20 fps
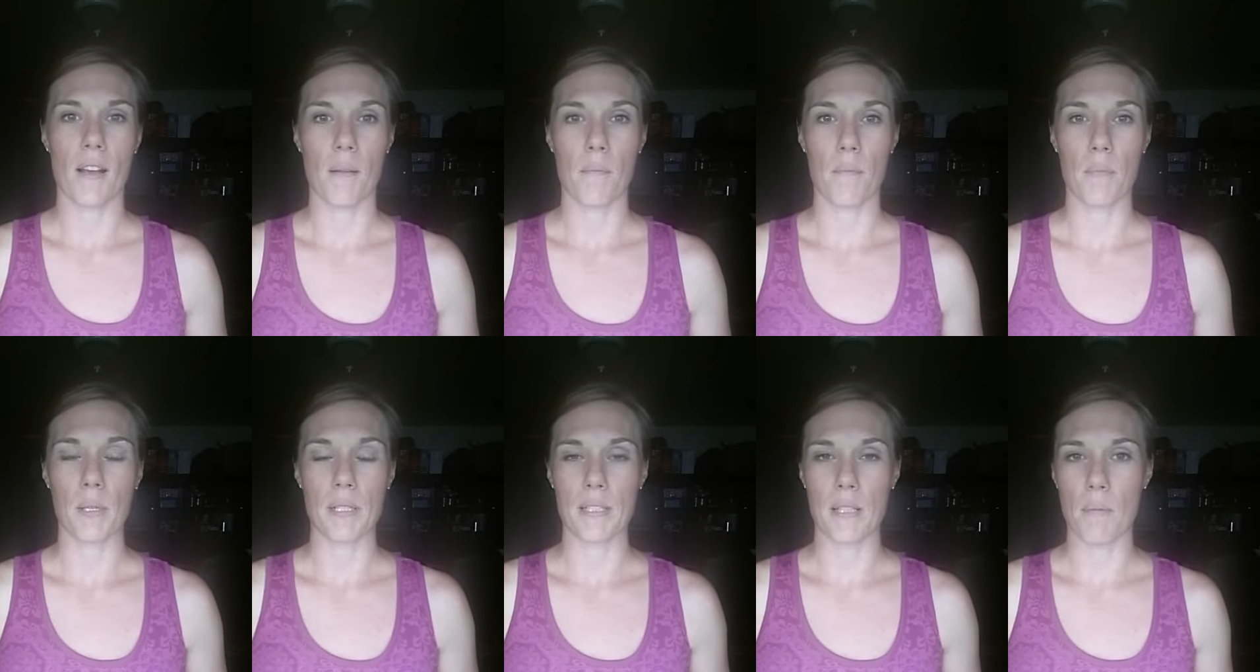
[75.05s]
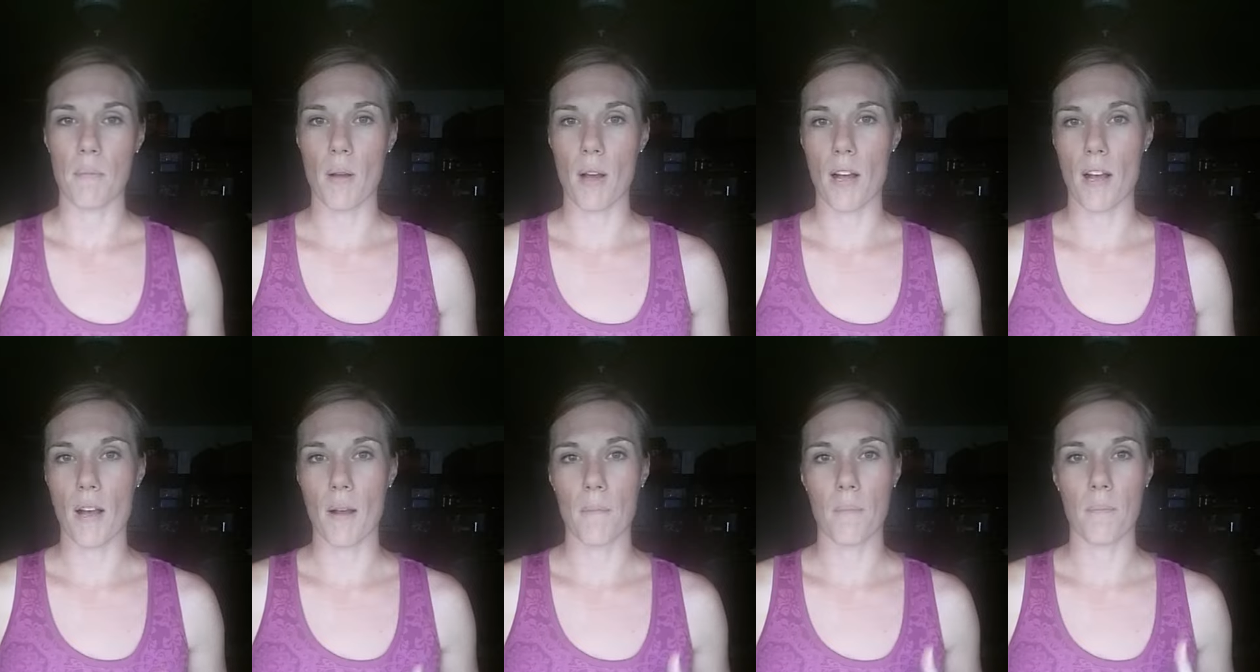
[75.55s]
I'm busy
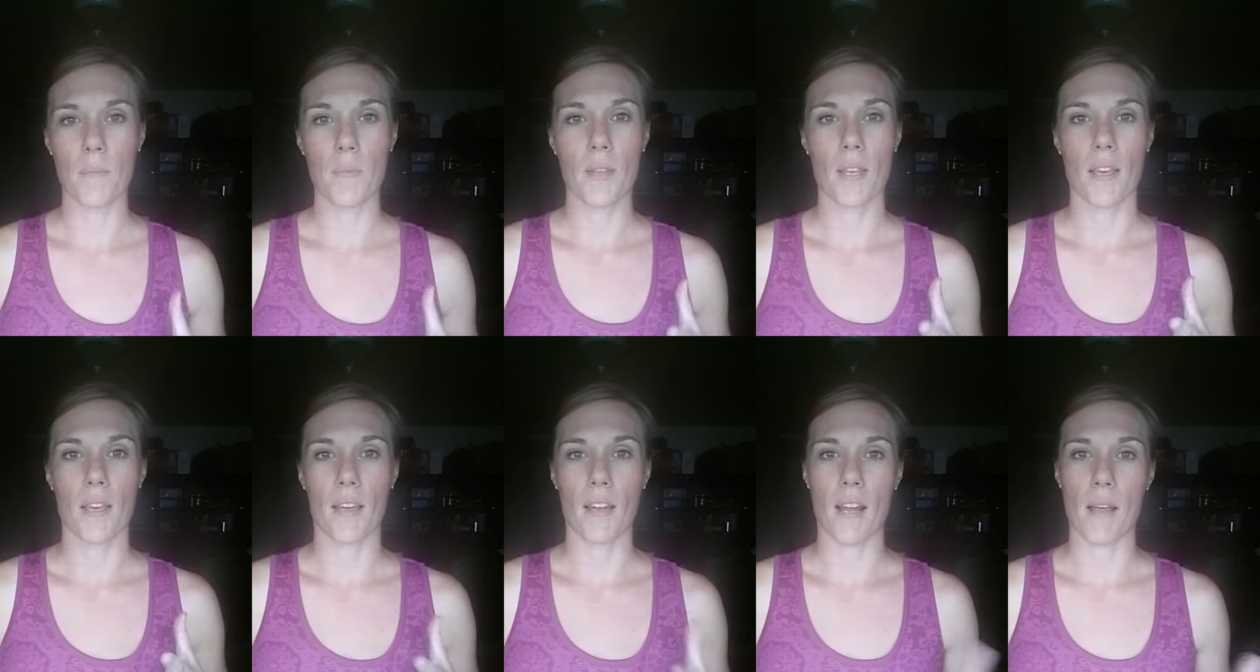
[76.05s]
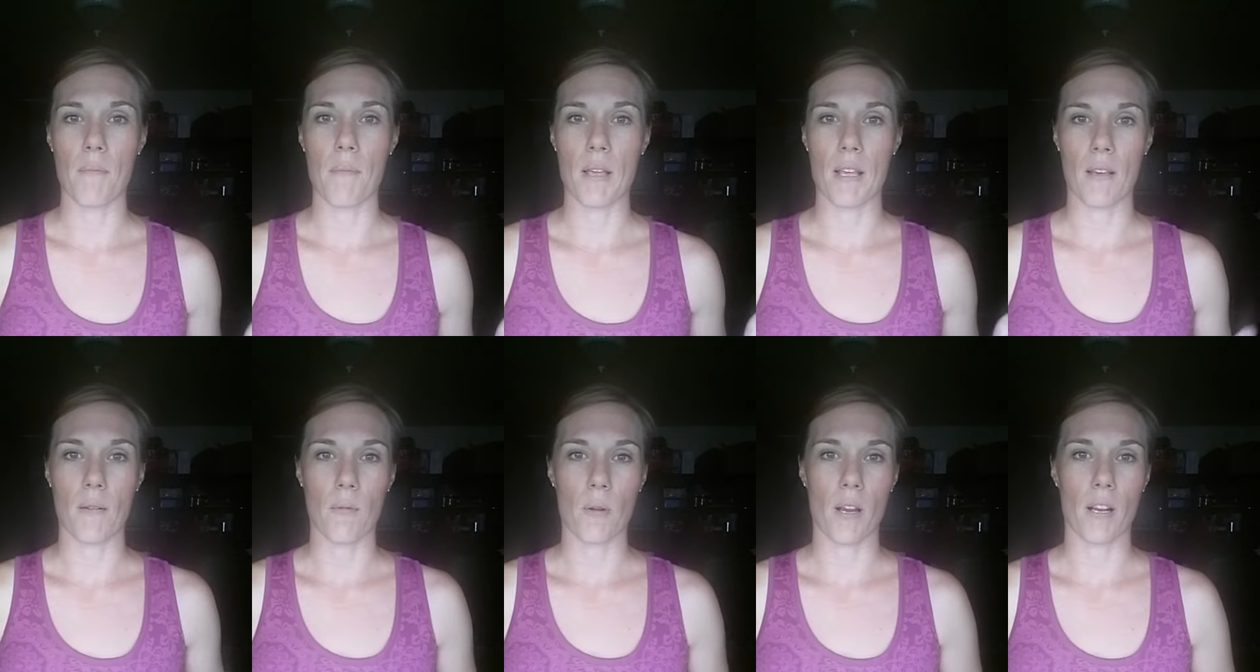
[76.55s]
mom, and I
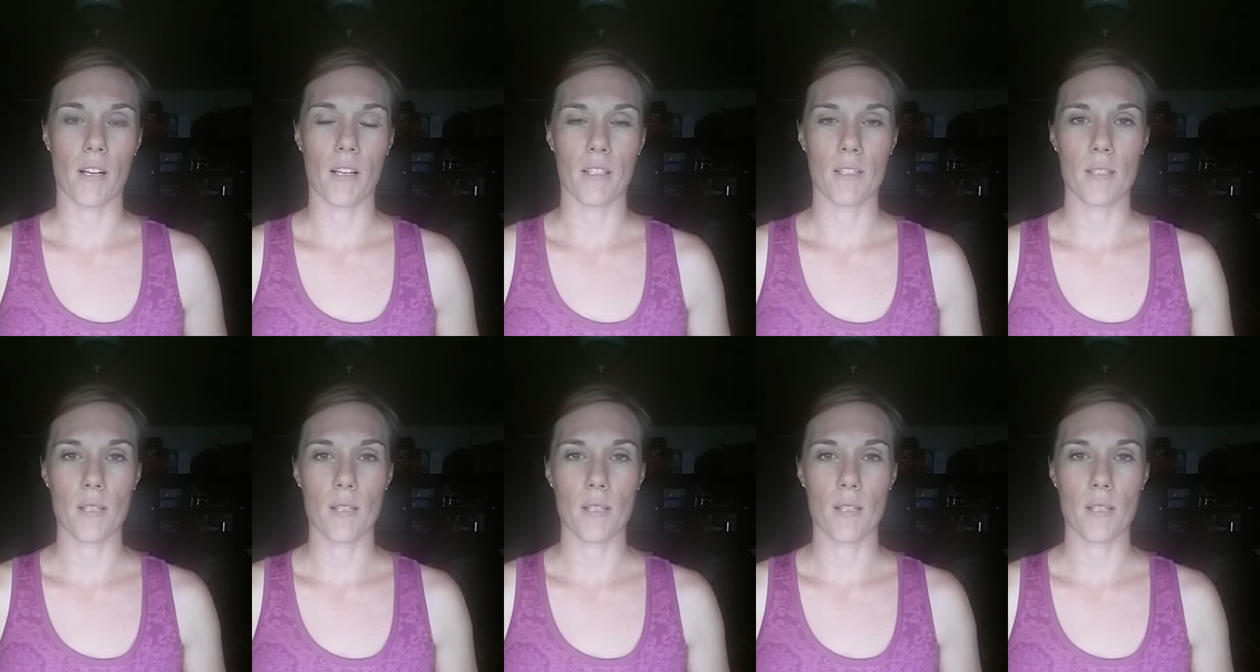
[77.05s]
make it work.